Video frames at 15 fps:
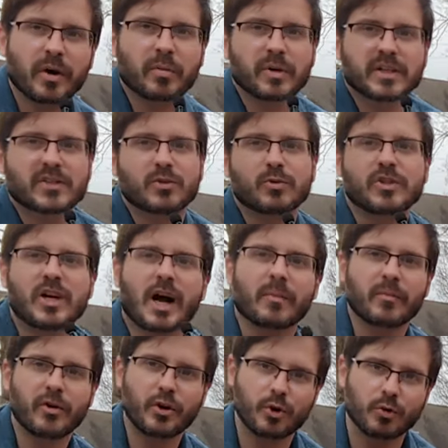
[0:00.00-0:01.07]
republics to adopt
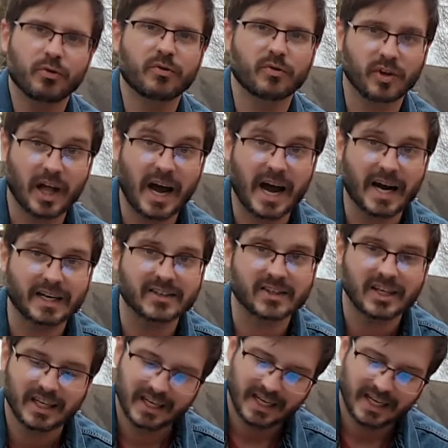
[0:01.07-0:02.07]
new flags.